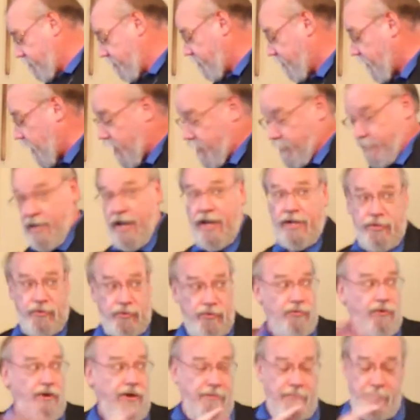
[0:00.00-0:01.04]
Not
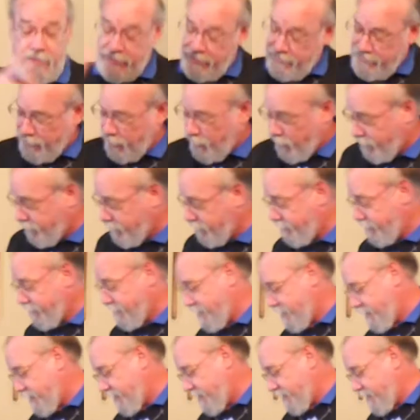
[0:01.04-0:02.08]
you all, but you know,
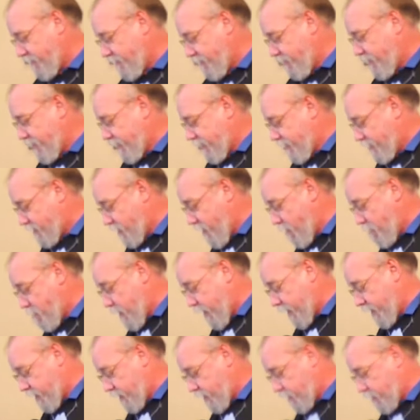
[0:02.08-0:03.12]
some
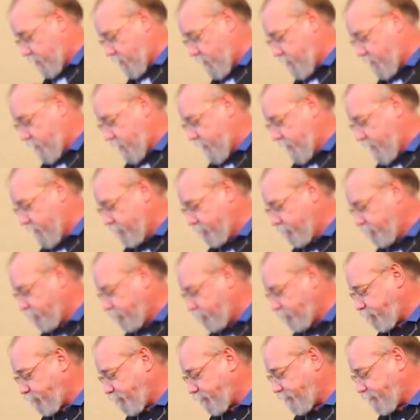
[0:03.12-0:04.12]
might be grumpy.